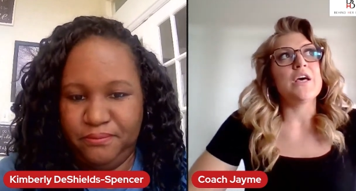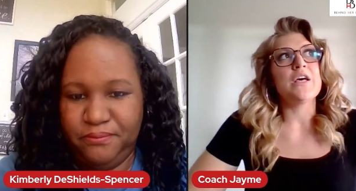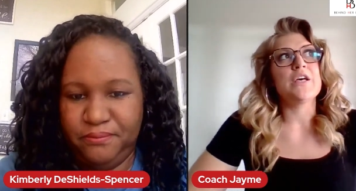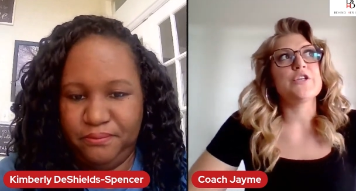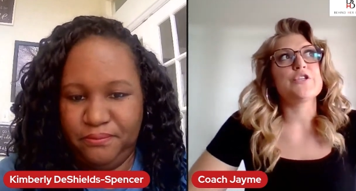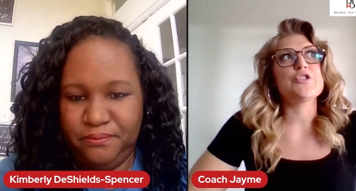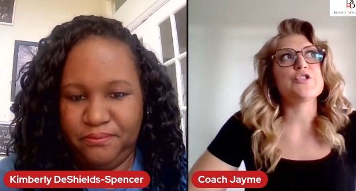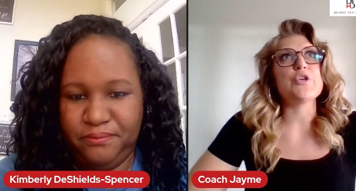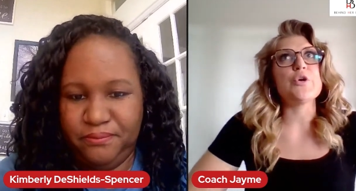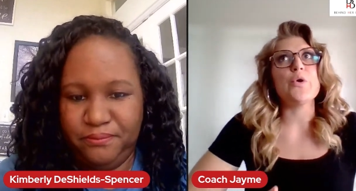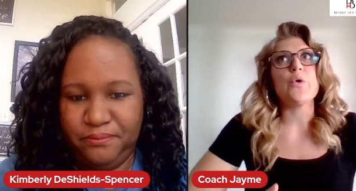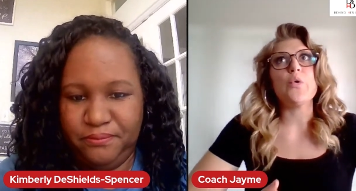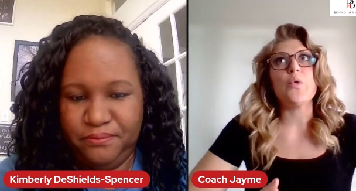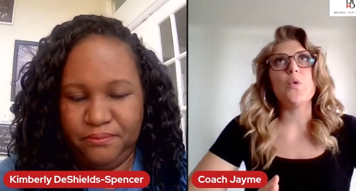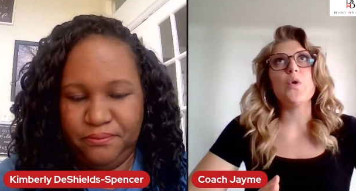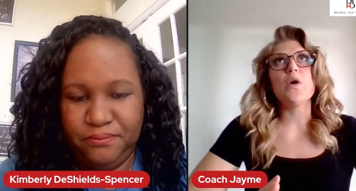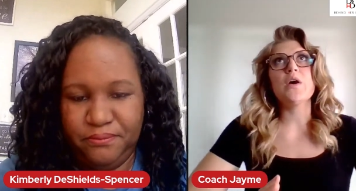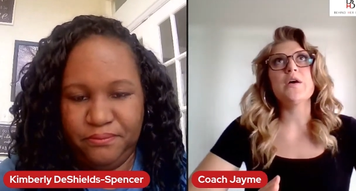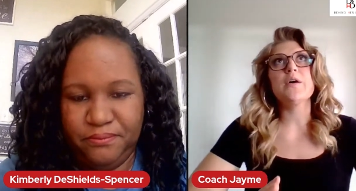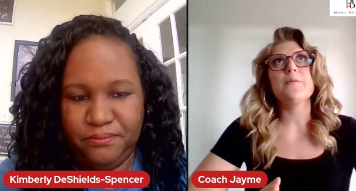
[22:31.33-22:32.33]

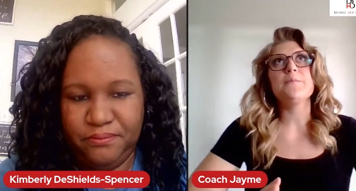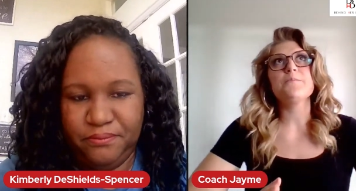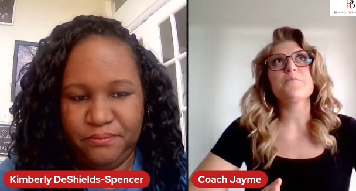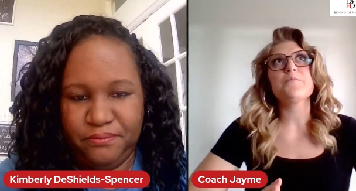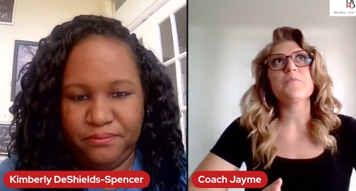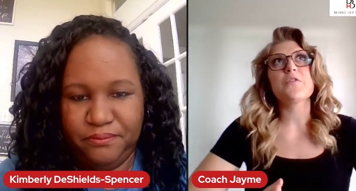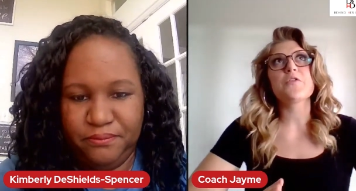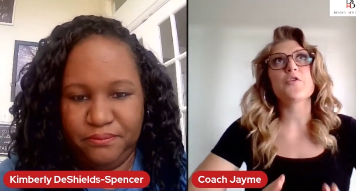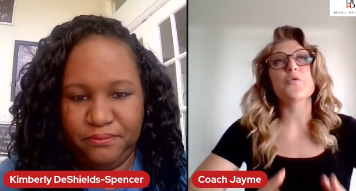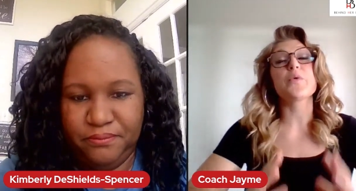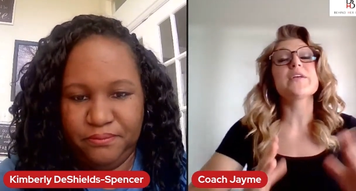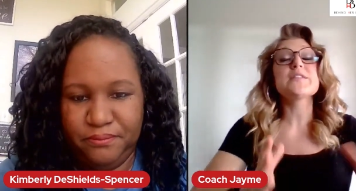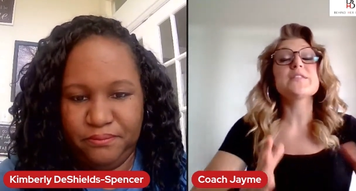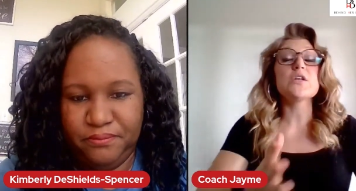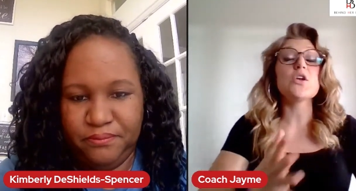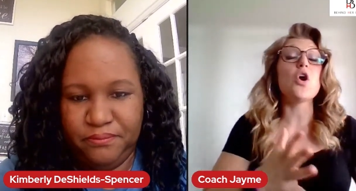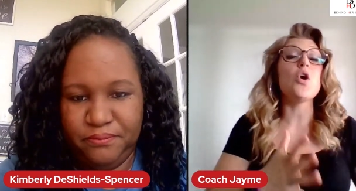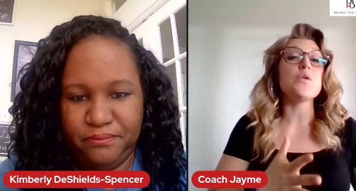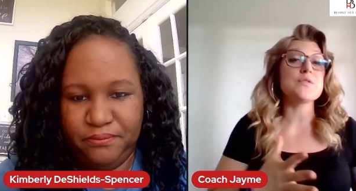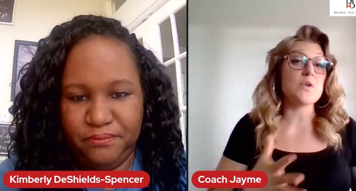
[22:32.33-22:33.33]
Speaker 1: so the reason
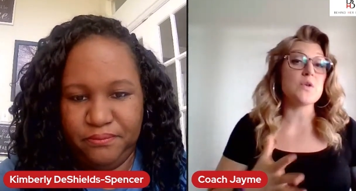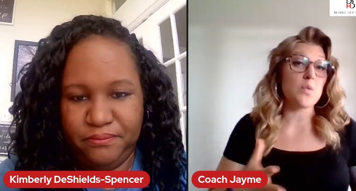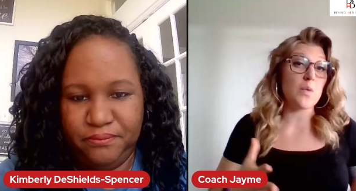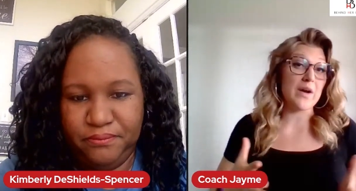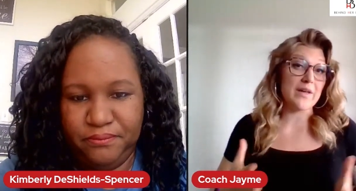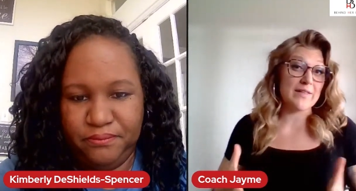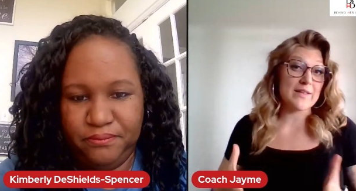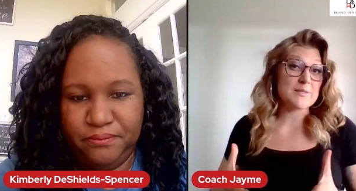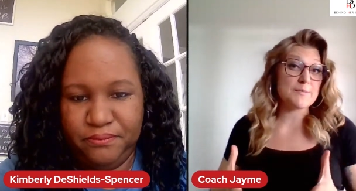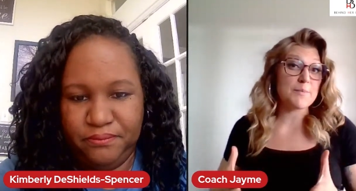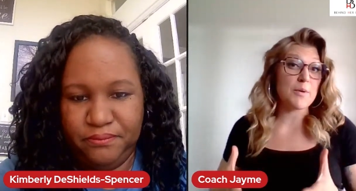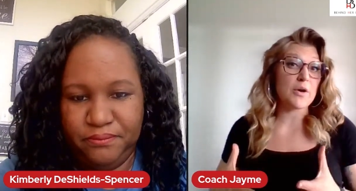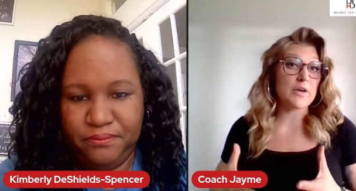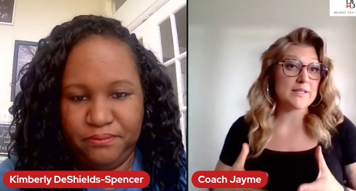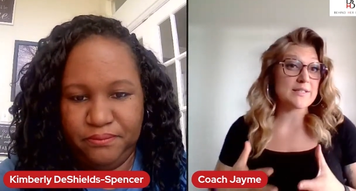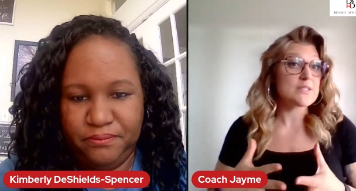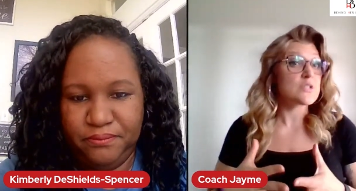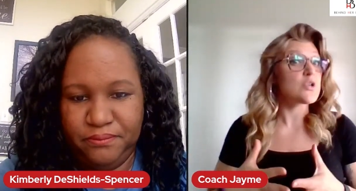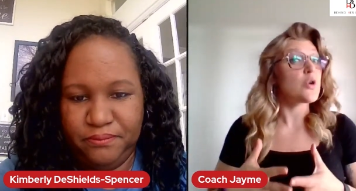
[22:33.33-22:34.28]
also why this part is so